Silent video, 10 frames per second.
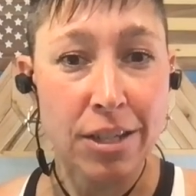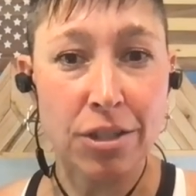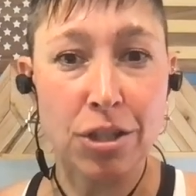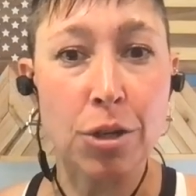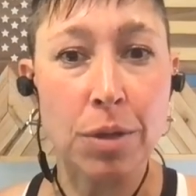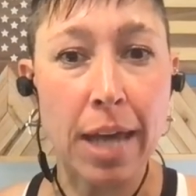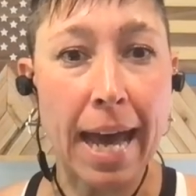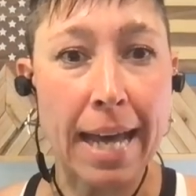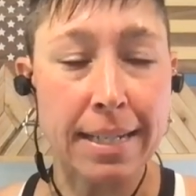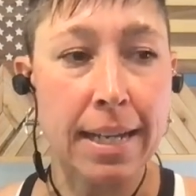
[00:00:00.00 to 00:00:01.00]
just know mm-hmm.
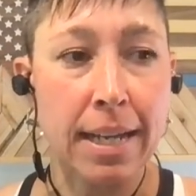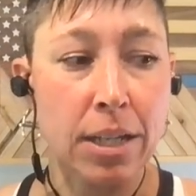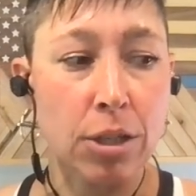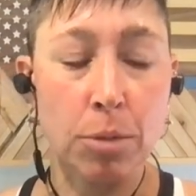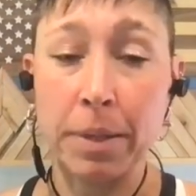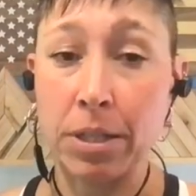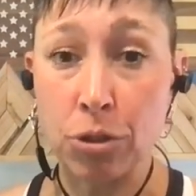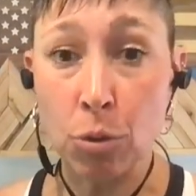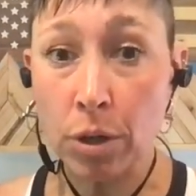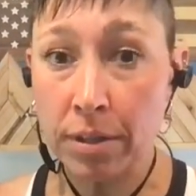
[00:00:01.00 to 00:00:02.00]
that you could be
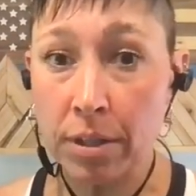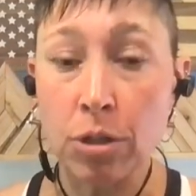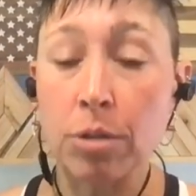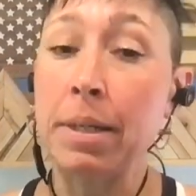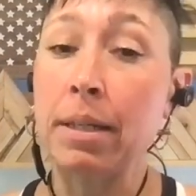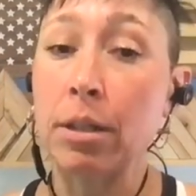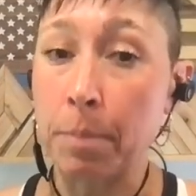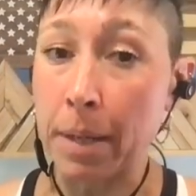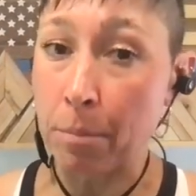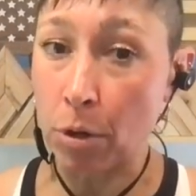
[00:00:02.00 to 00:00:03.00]
sore you could be a
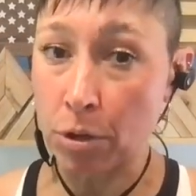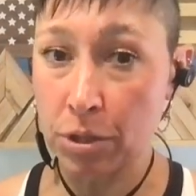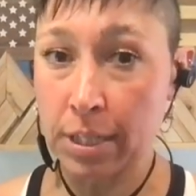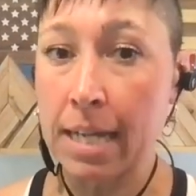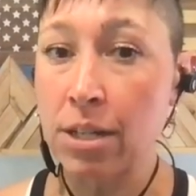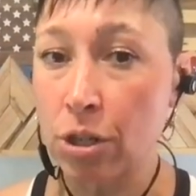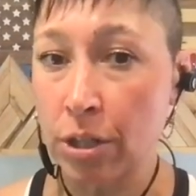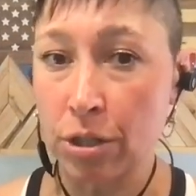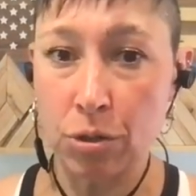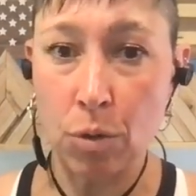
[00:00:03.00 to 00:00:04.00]
little bit more tender
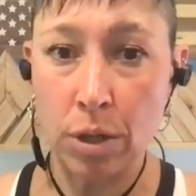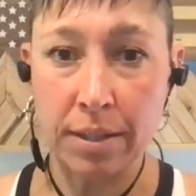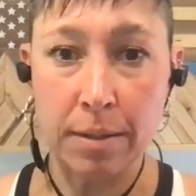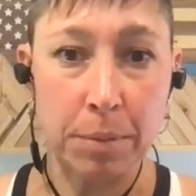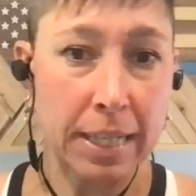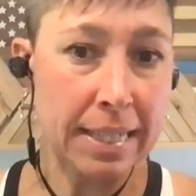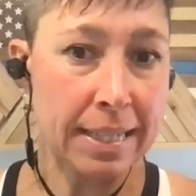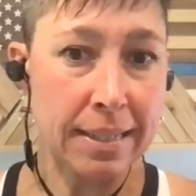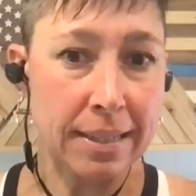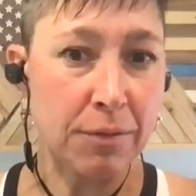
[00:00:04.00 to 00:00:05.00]
and sore mm-hmm. in some
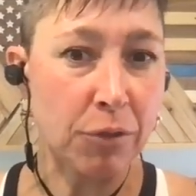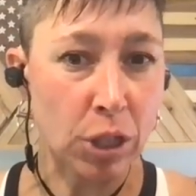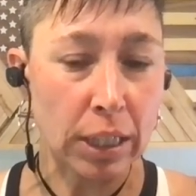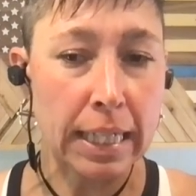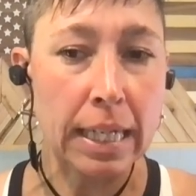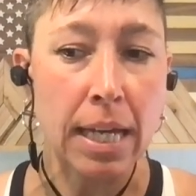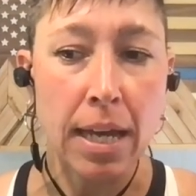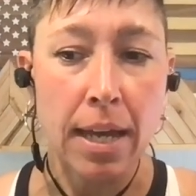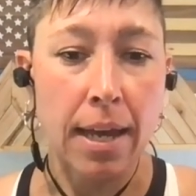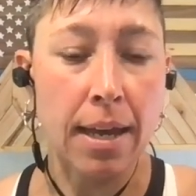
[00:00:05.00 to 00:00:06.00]
places differently
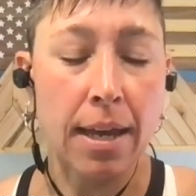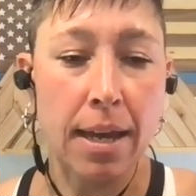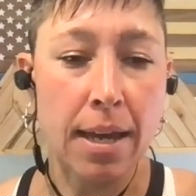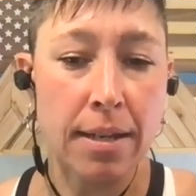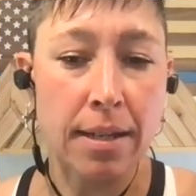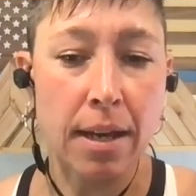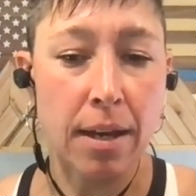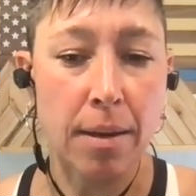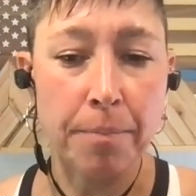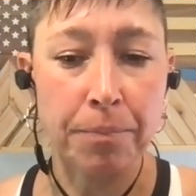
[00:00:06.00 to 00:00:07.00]
and
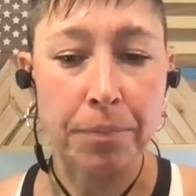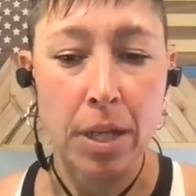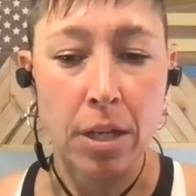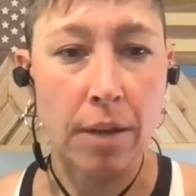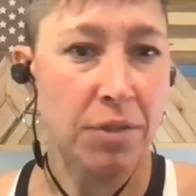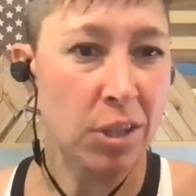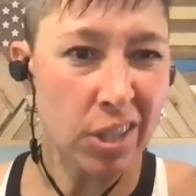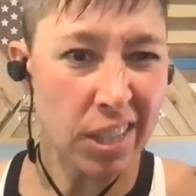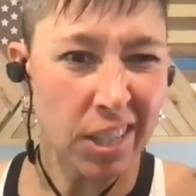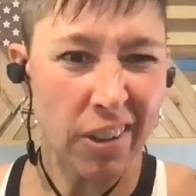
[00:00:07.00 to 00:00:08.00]
um, you have to
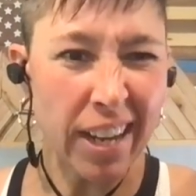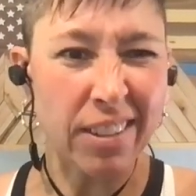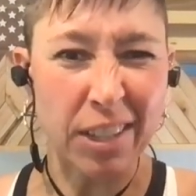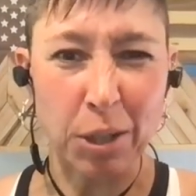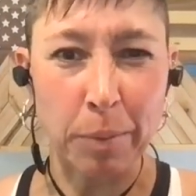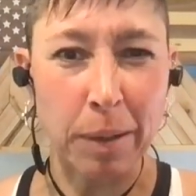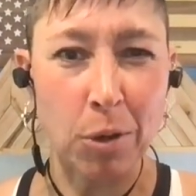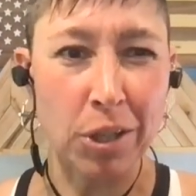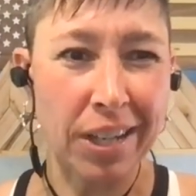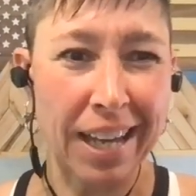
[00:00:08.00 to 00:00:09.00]
look at the ground a little bit
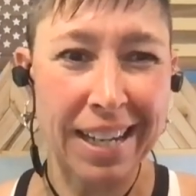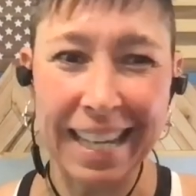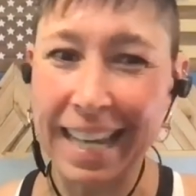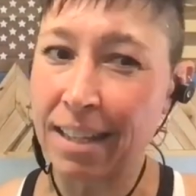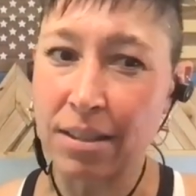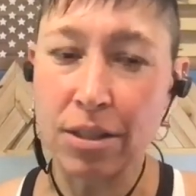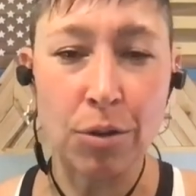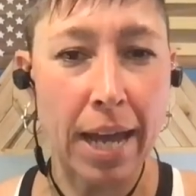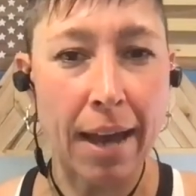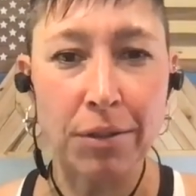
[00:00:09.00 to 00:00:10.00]
more you kind of can't
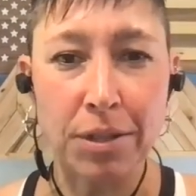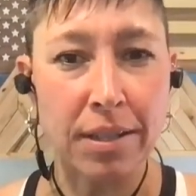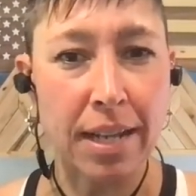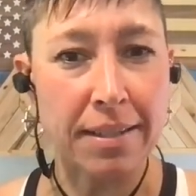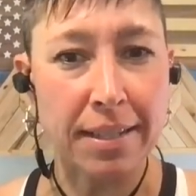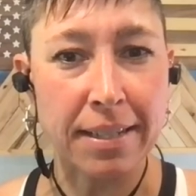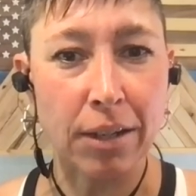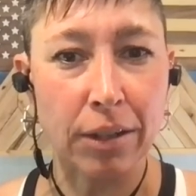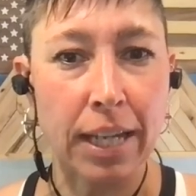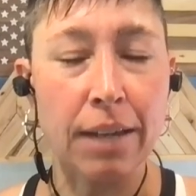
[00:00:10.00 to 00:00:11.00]
zone out
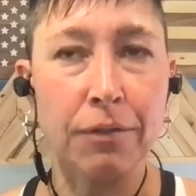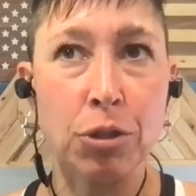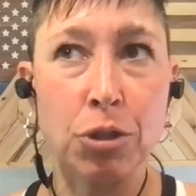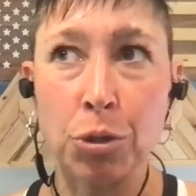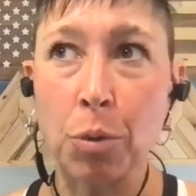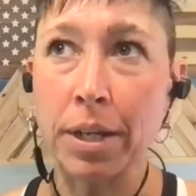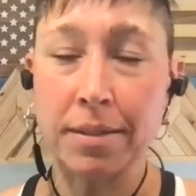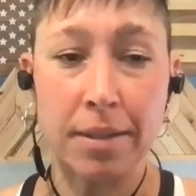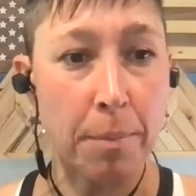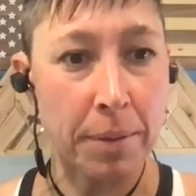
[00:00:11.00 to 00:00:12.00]
necessarily if you do want to
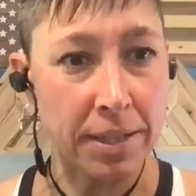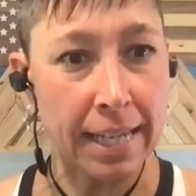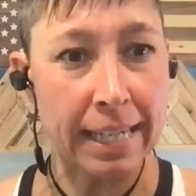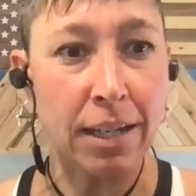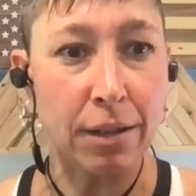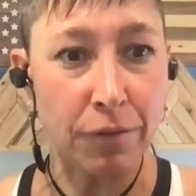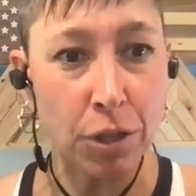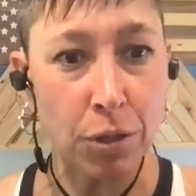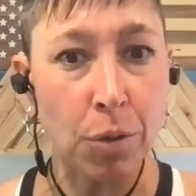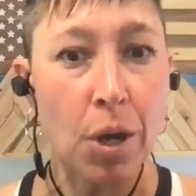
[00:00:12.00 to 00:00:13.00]
stop and take in a
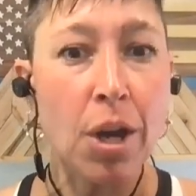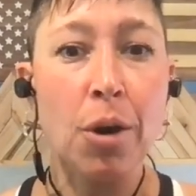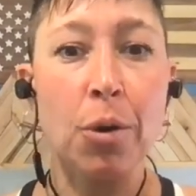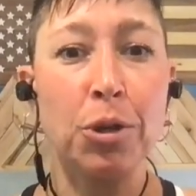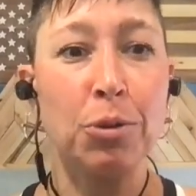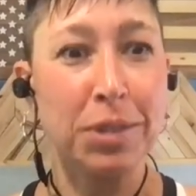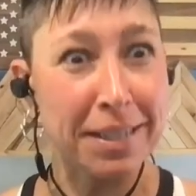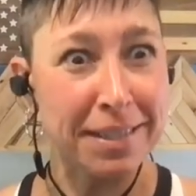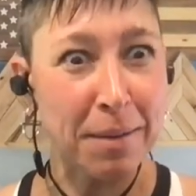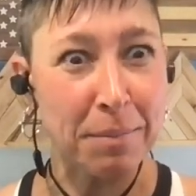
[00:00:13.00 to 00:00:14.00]
view or you
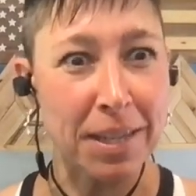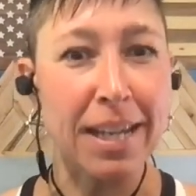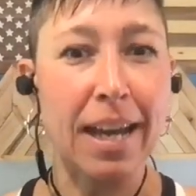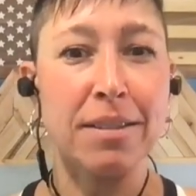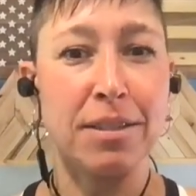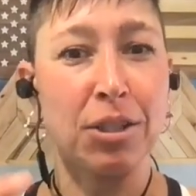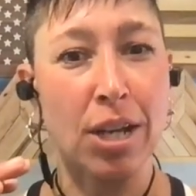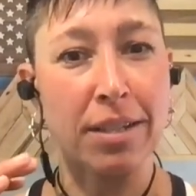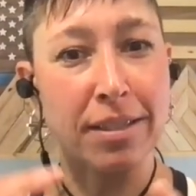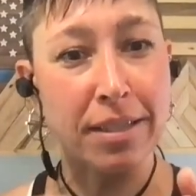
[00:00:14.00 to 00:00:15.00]
see something i
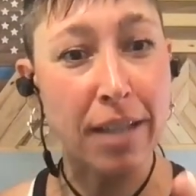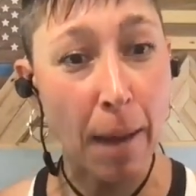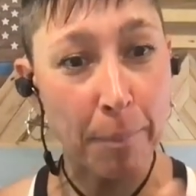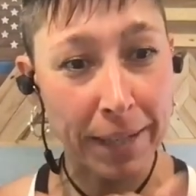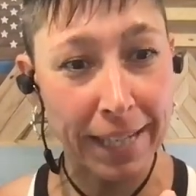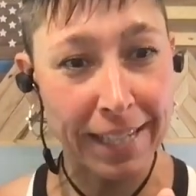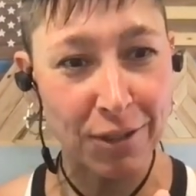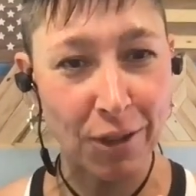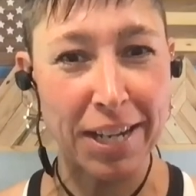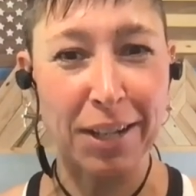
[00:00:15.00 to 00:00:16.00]
suggest stopping
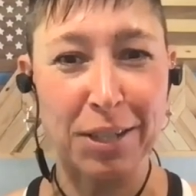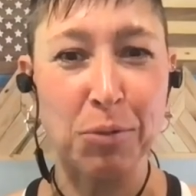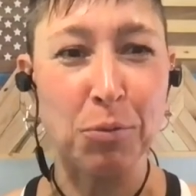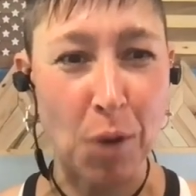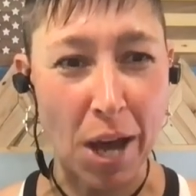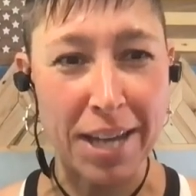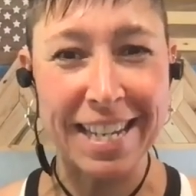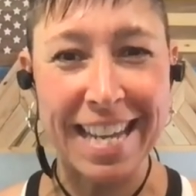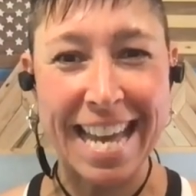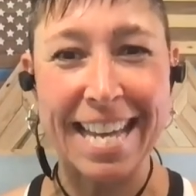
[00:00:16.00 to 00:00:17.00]
try not to
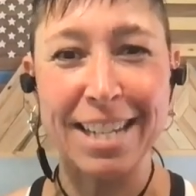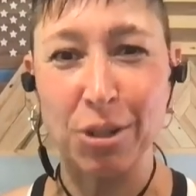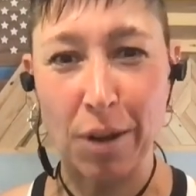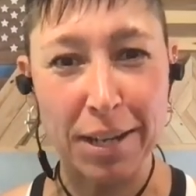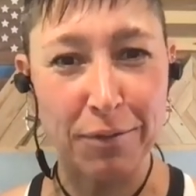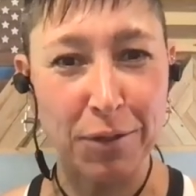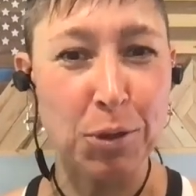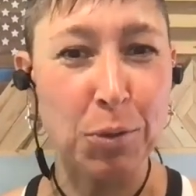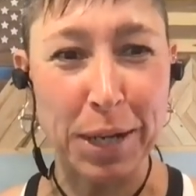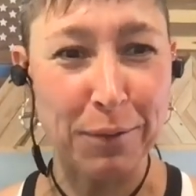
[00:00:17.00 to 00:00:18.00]
run and try to
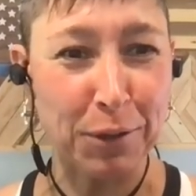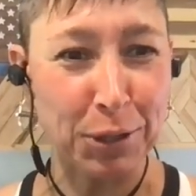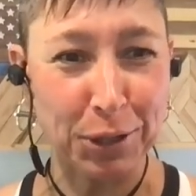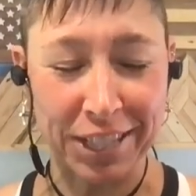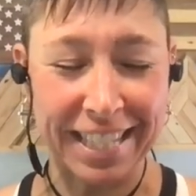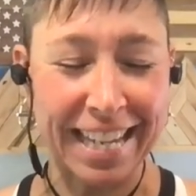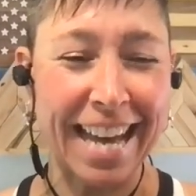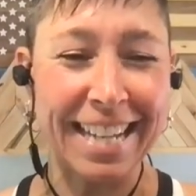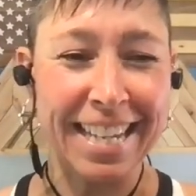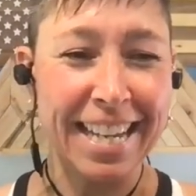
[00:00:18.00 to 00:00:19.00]
view whatever you're looking
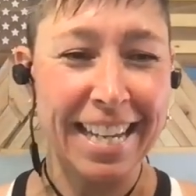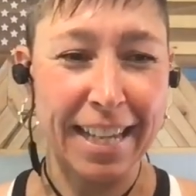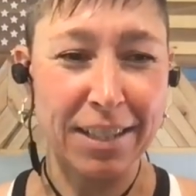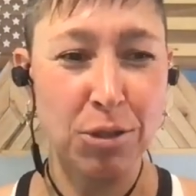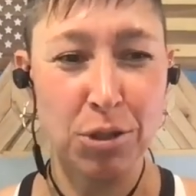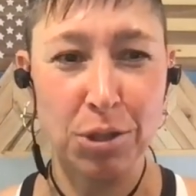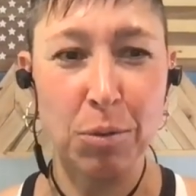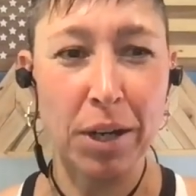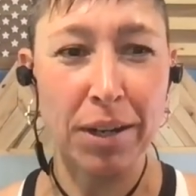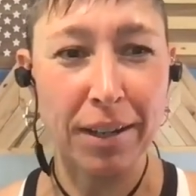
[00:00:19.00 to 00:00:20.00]
at that's usually
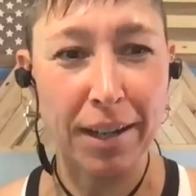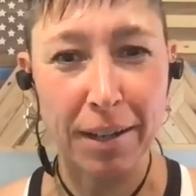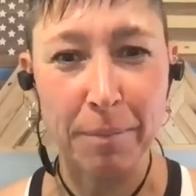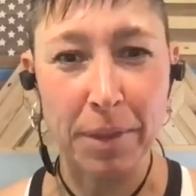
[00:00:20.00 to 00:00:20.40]
where uh,